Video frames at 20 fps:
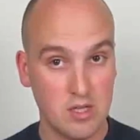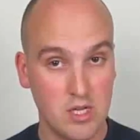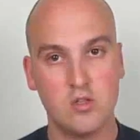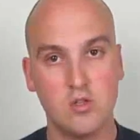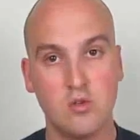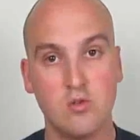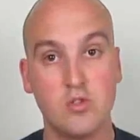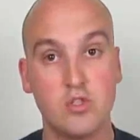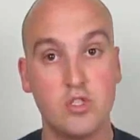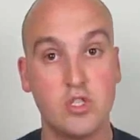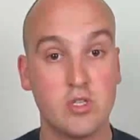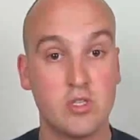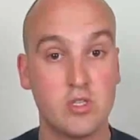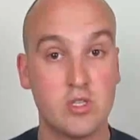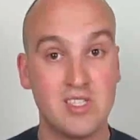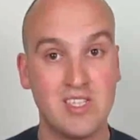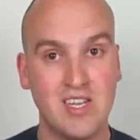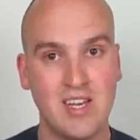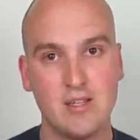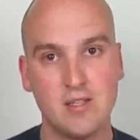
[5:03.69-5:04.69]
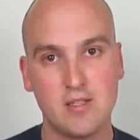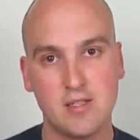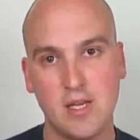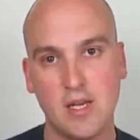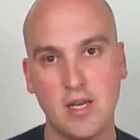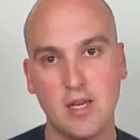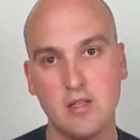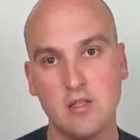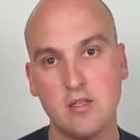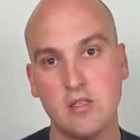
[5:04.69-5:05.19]
So it's just 10
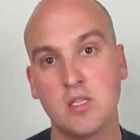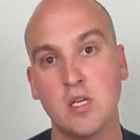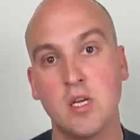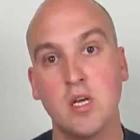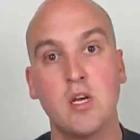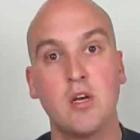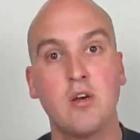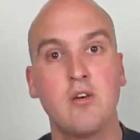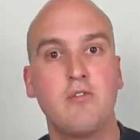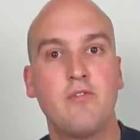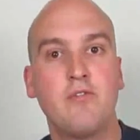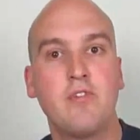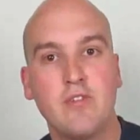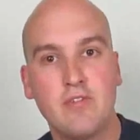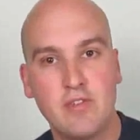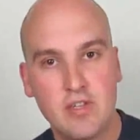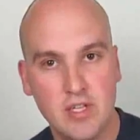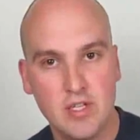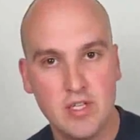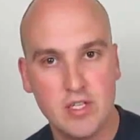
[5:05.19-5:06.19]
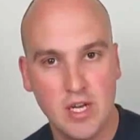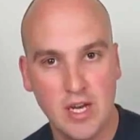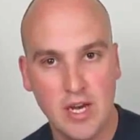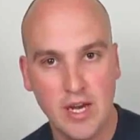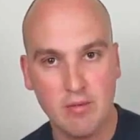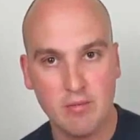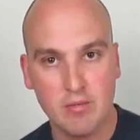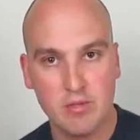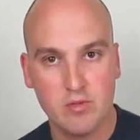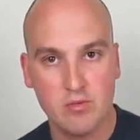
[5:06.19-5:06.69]
seconds 15
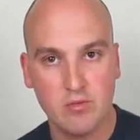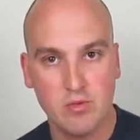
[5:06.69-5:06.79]
times.